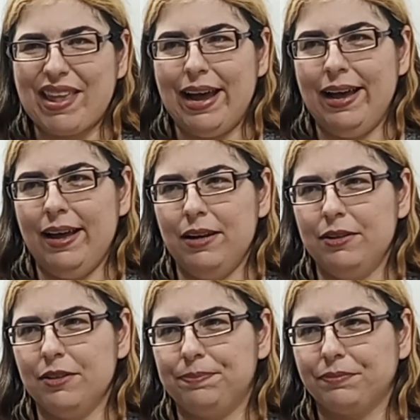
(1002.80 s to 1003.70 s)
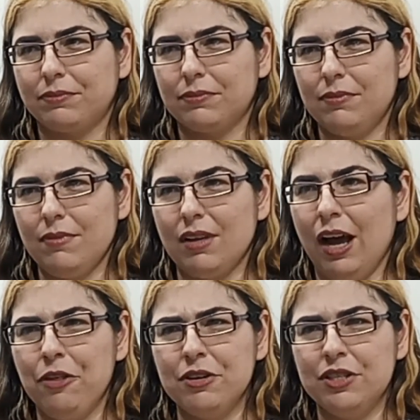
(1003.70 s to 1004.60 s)
And
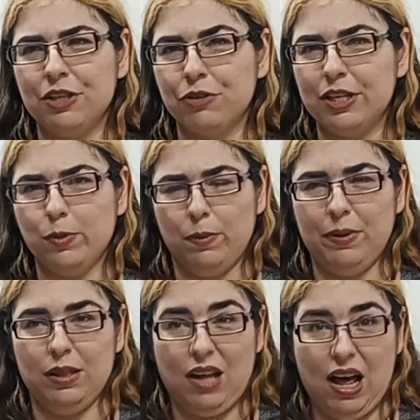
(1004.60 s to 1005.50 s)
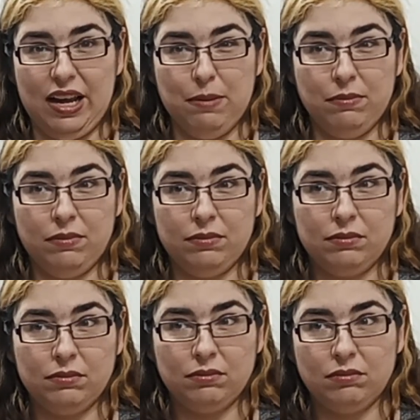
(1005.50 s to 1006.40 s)
other citrus would be lime.
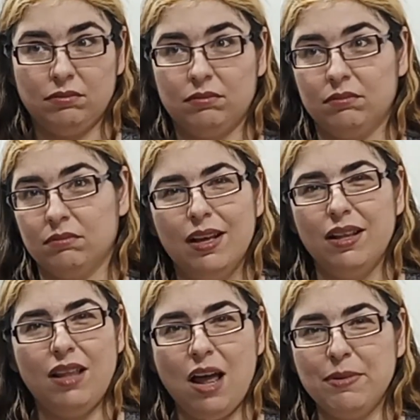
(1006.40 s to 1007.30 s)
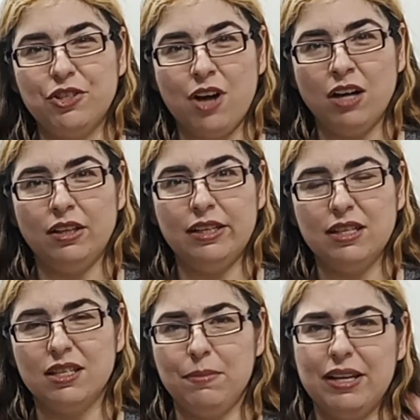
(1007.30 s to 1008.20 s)
Lime and chocolate
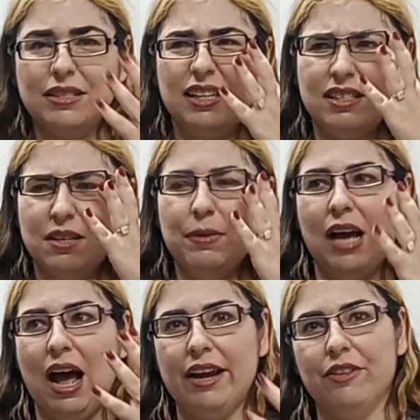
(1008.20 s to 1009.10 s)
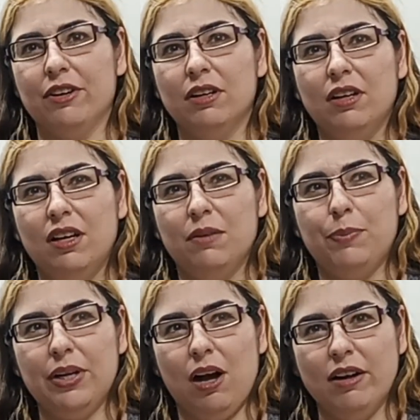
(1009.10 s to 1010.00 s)
doesn't make sense to me either.
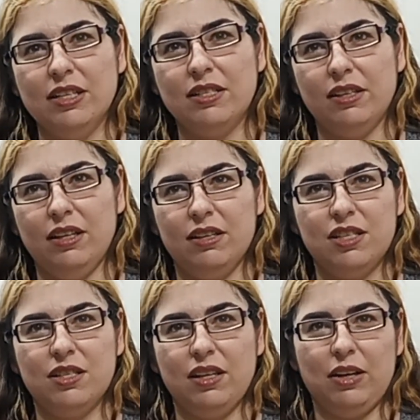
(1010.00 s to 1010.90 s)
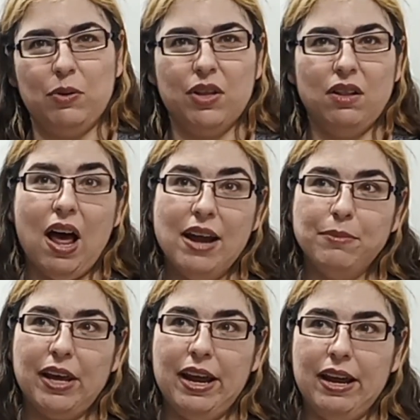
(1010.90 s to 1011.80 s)
But honestly, this, like, with a lime
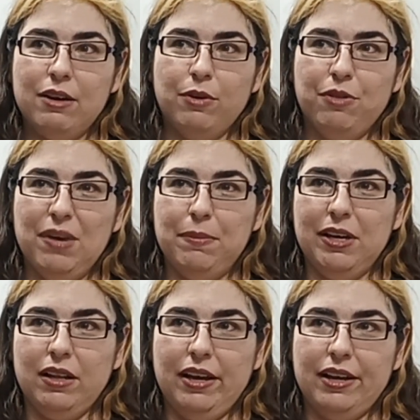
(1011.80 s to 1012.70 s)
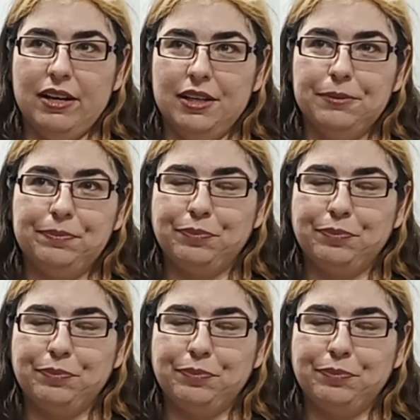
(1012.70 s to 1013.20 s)
cake with maybe, like, a